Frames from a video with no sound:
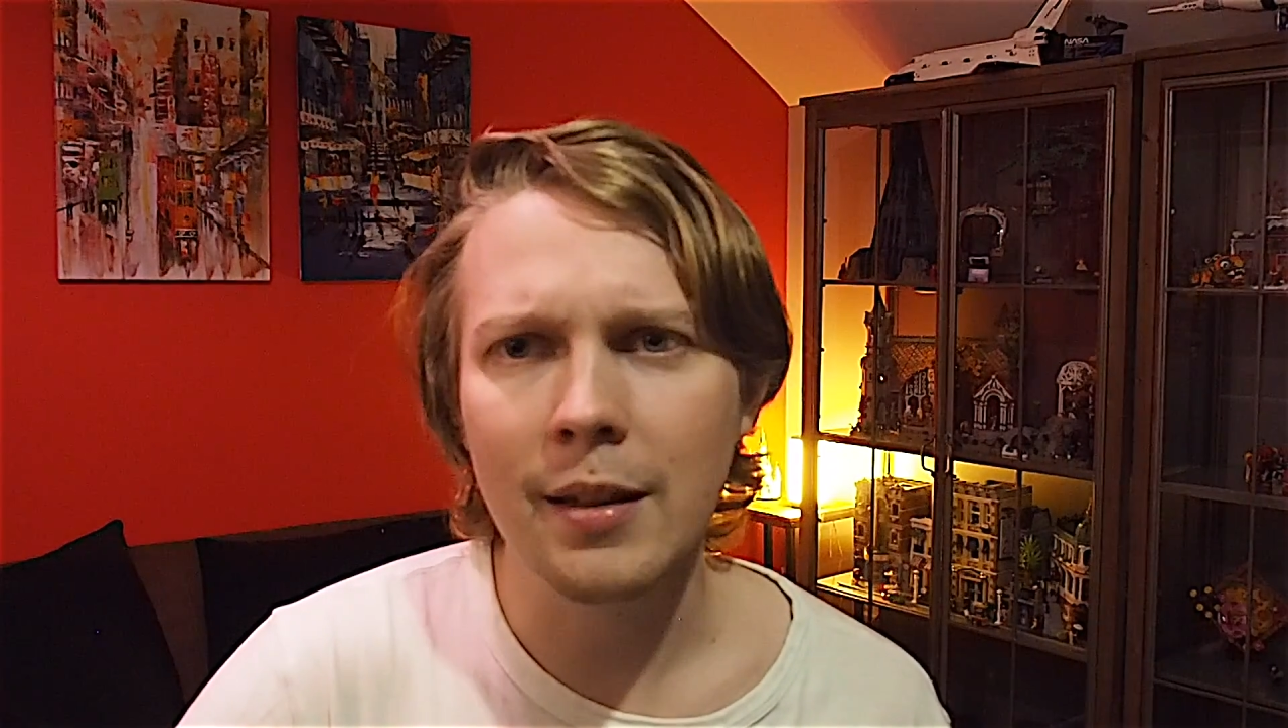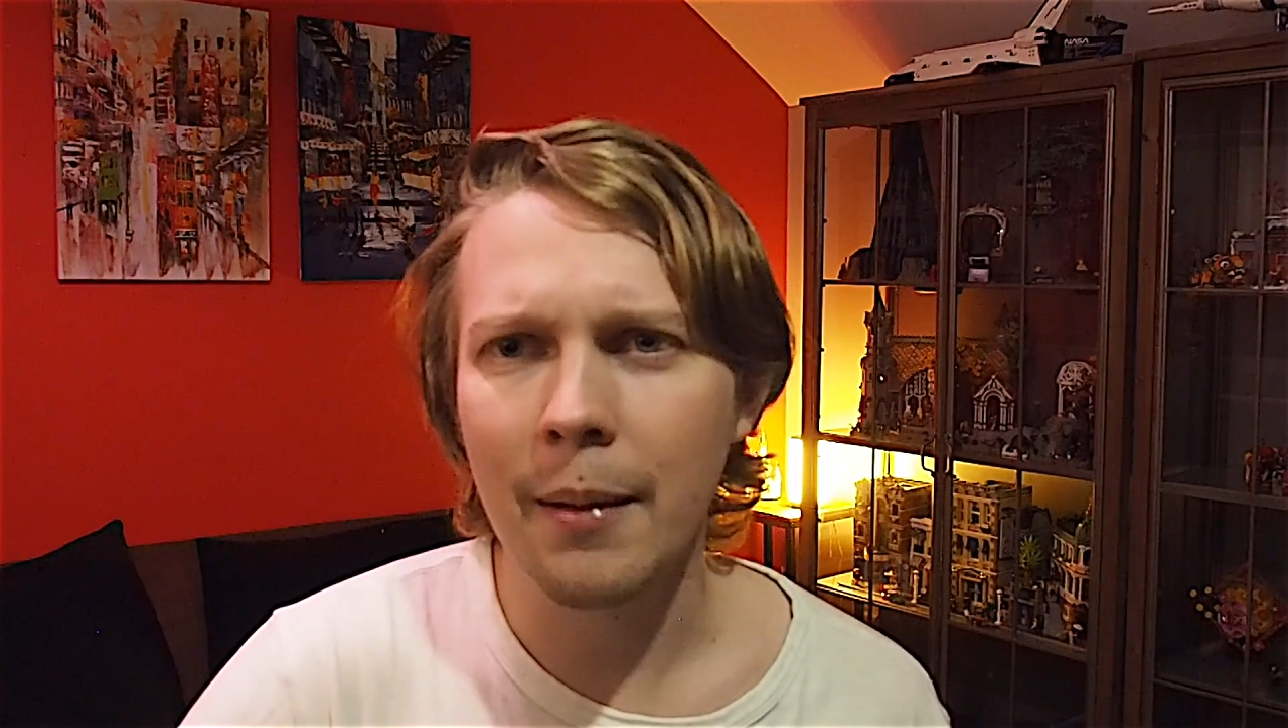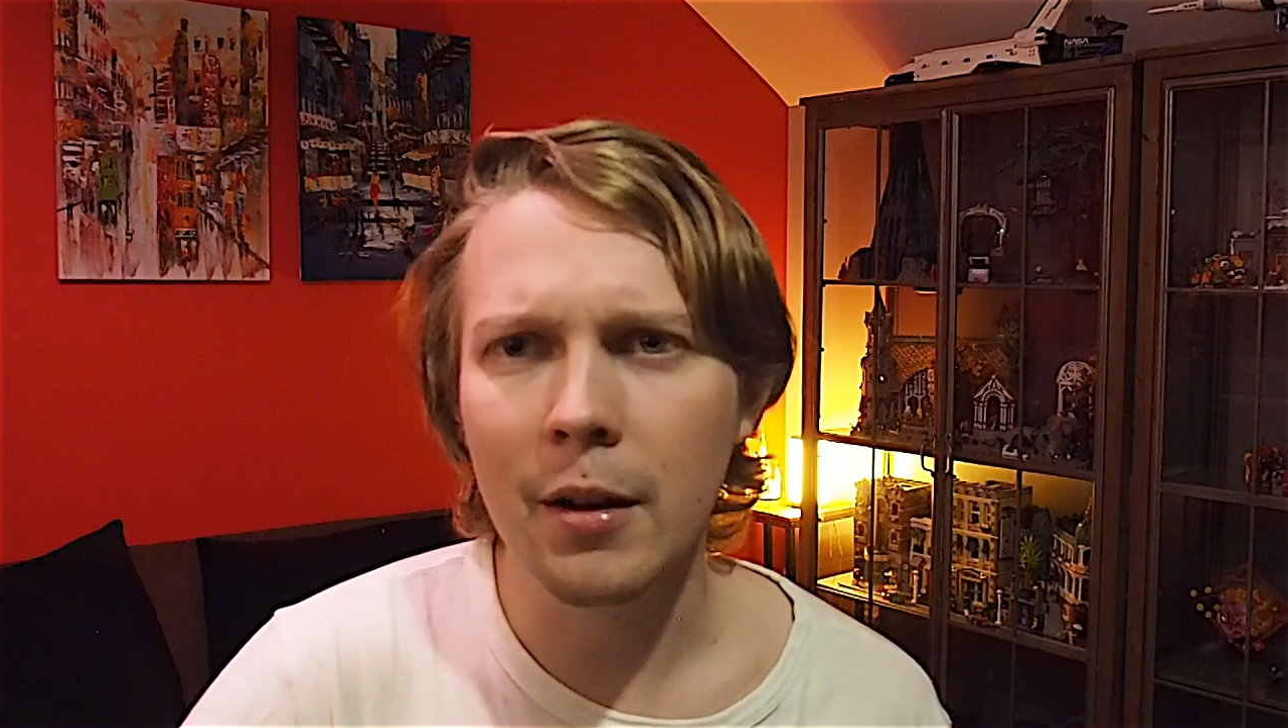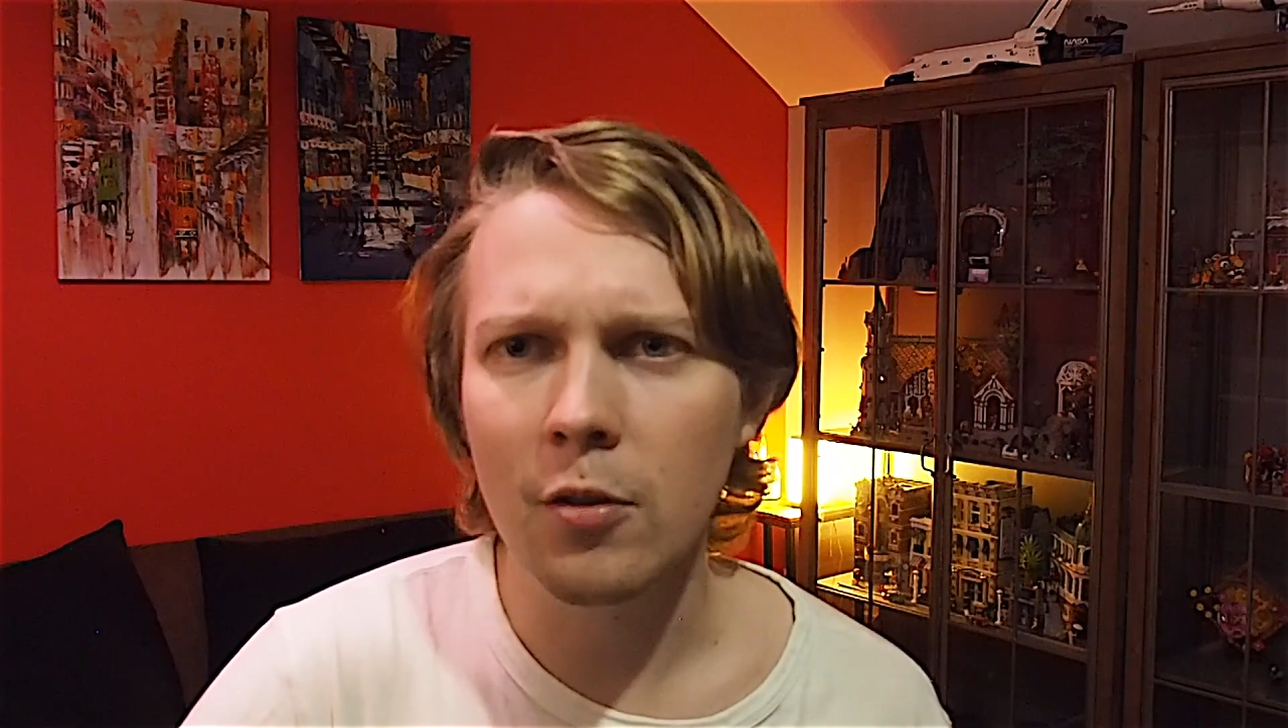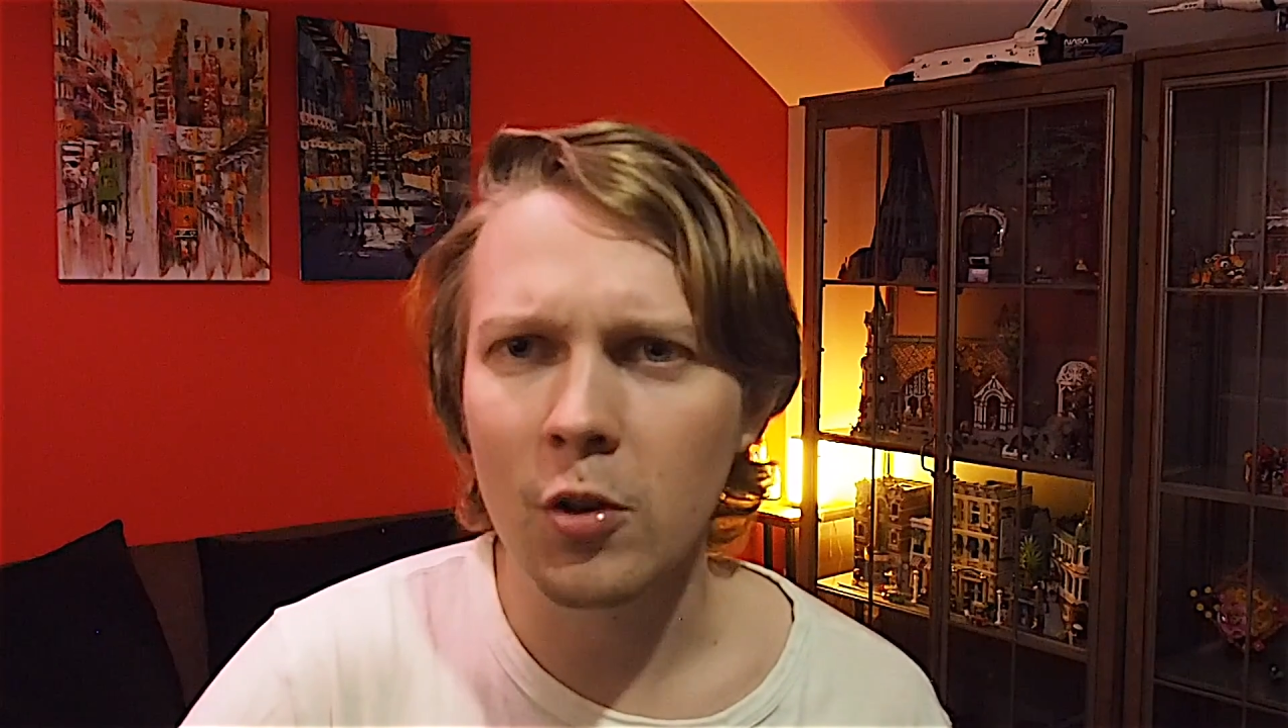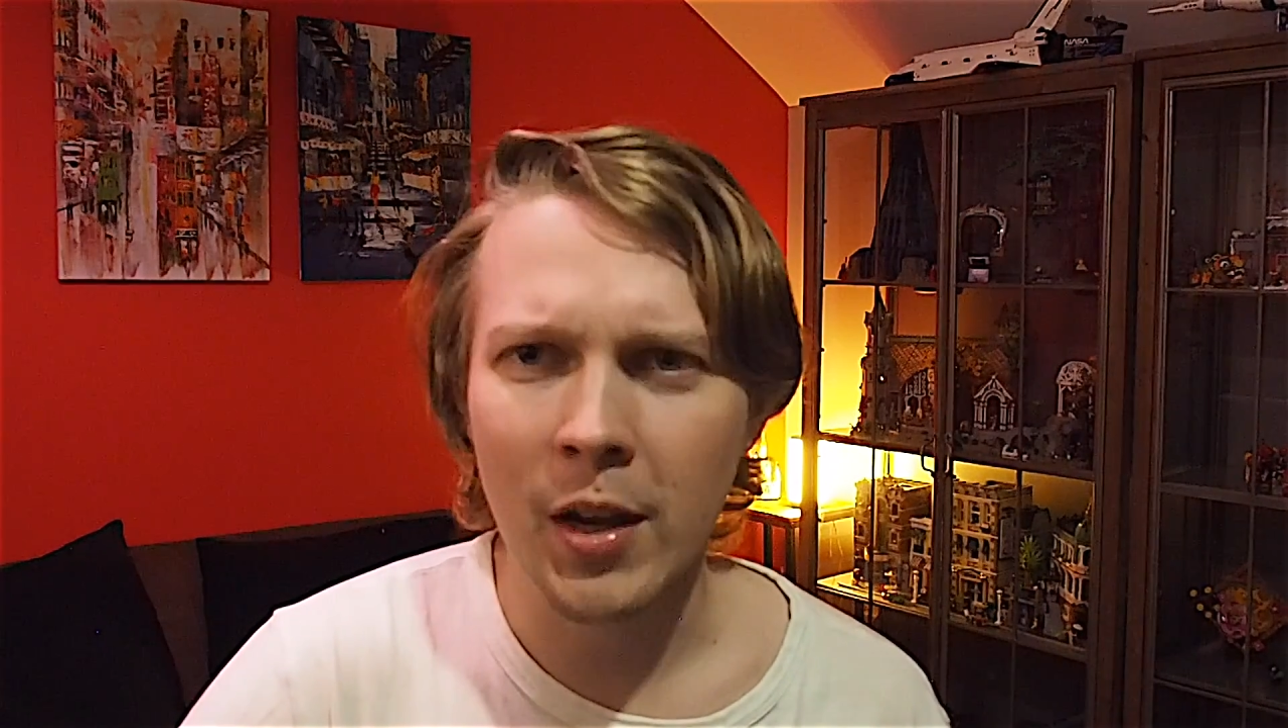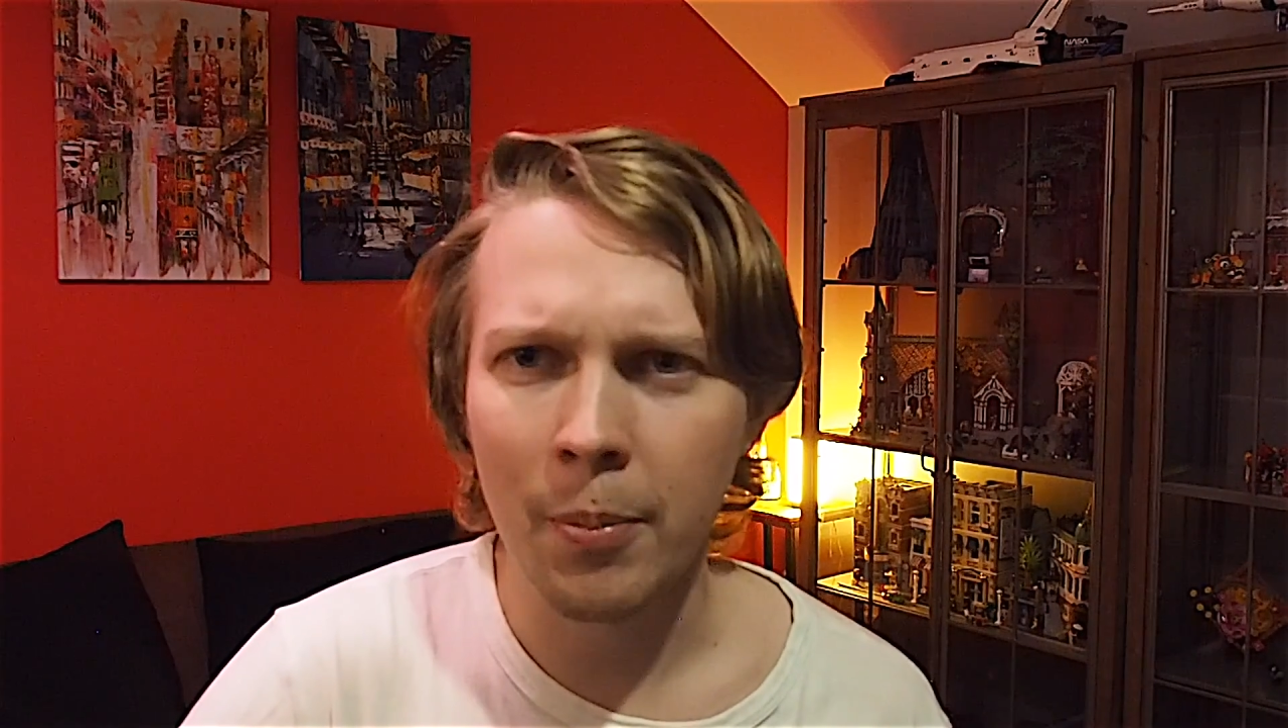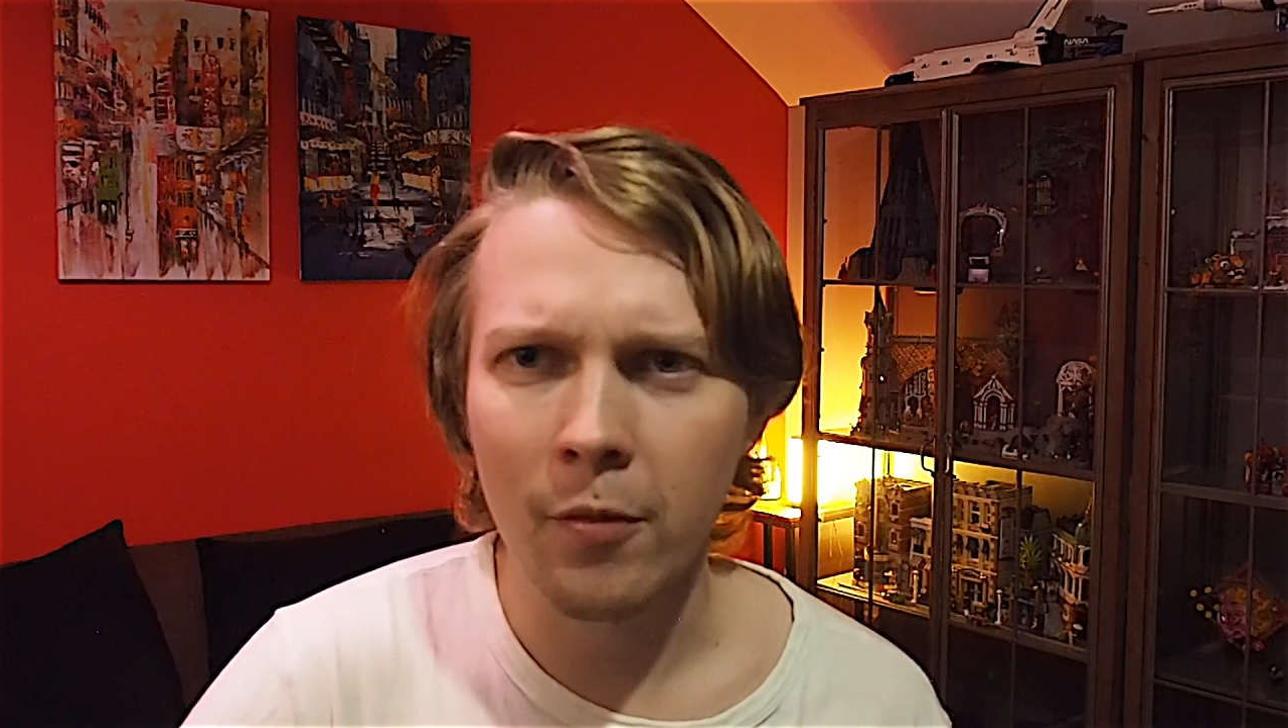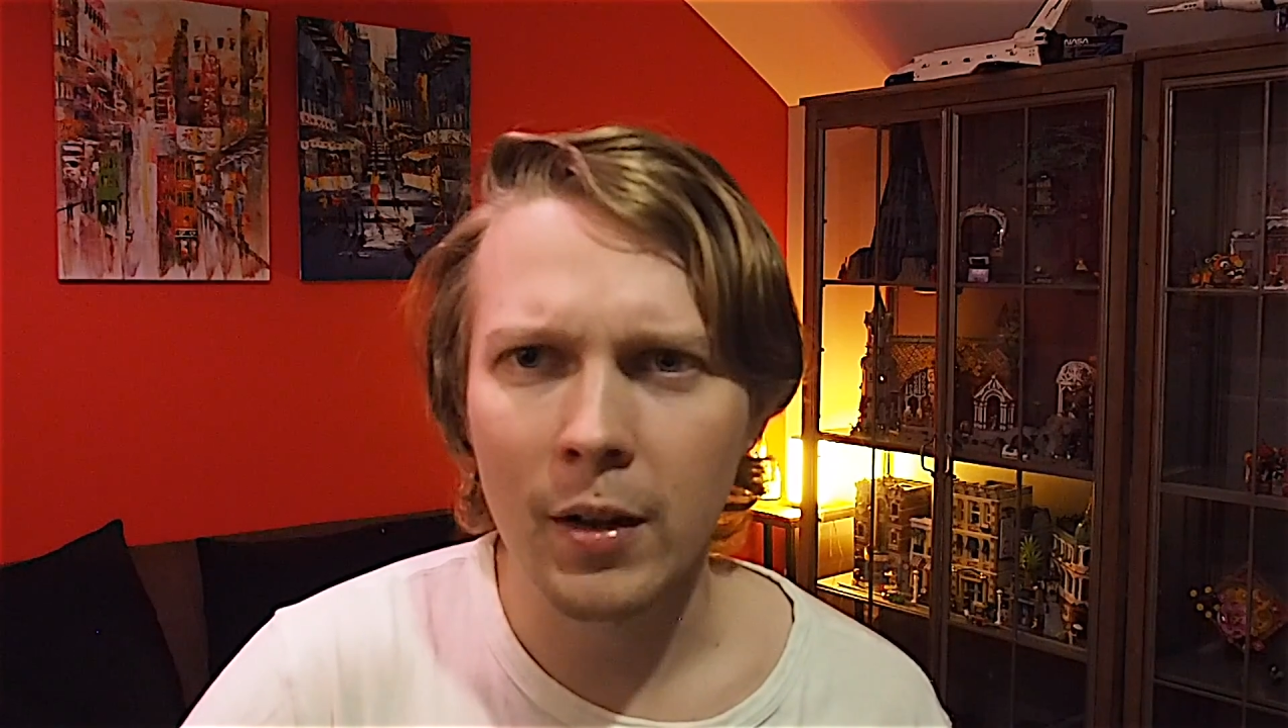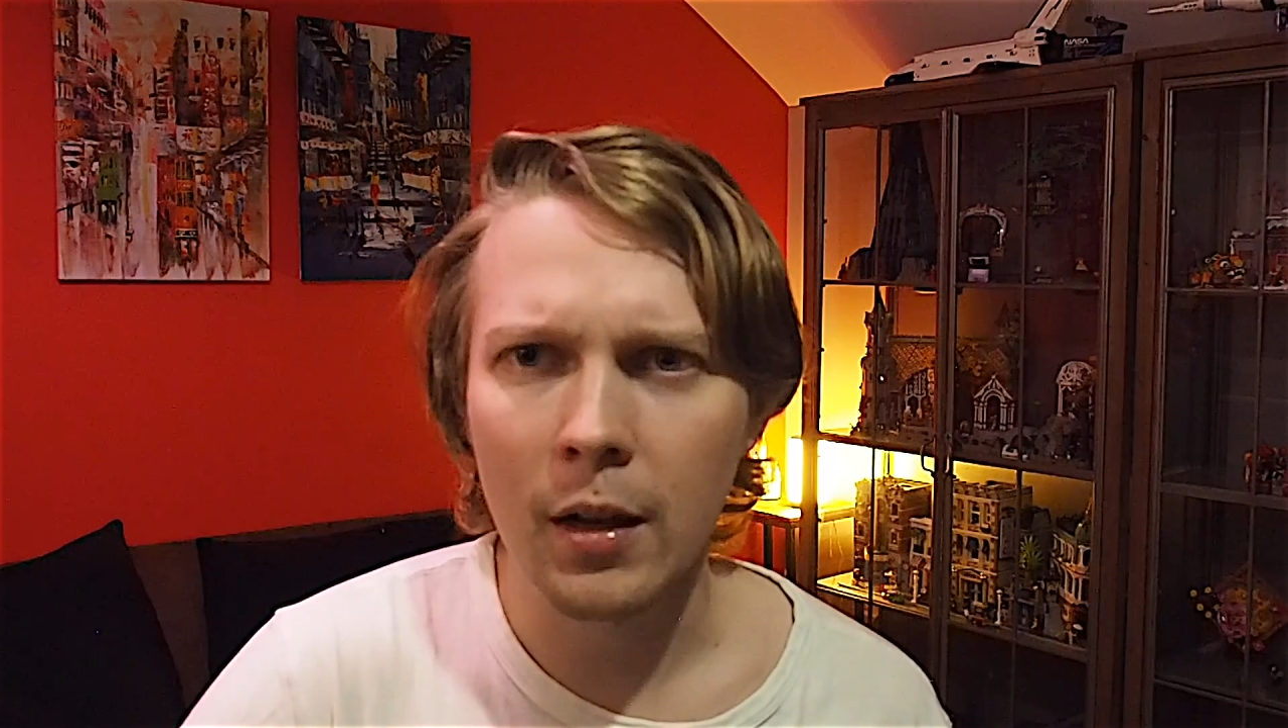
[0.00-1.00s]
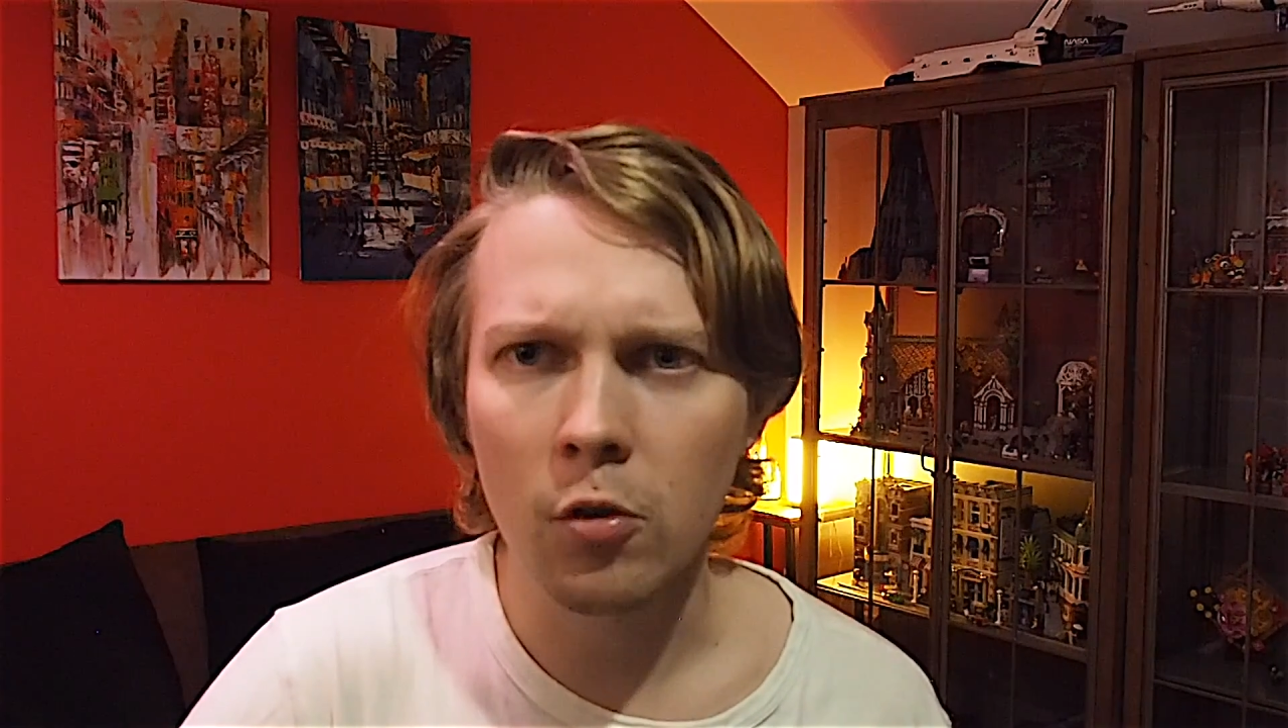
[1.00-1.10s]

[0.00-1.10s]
I'm going to do a separate video